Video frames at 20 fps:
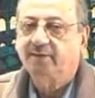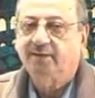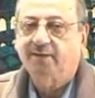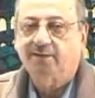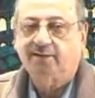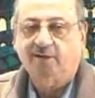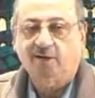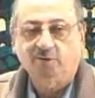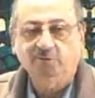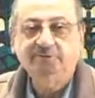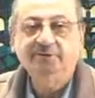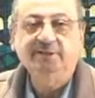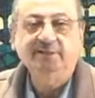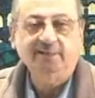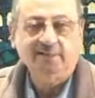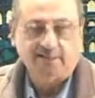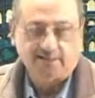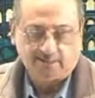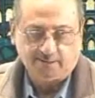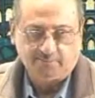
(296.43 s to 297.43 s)
counting in
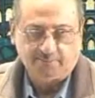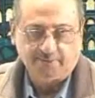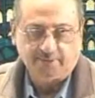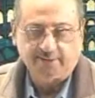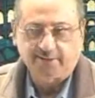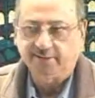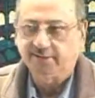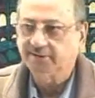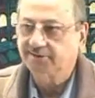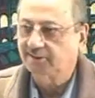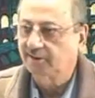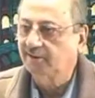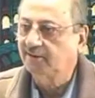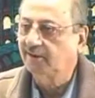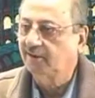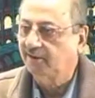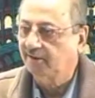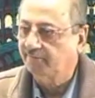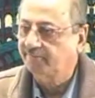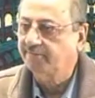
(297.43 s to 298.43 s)
Arabic is a little
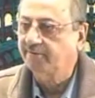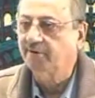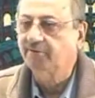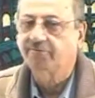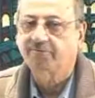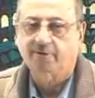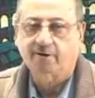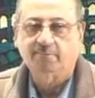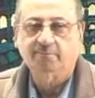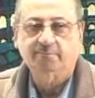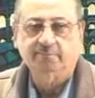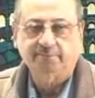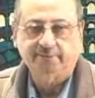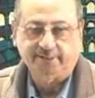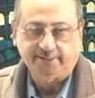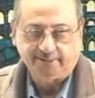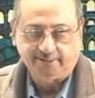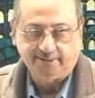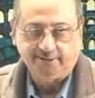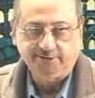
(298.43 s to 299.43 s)
different from
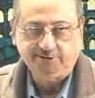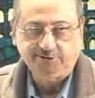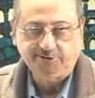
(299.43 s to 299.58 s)
English.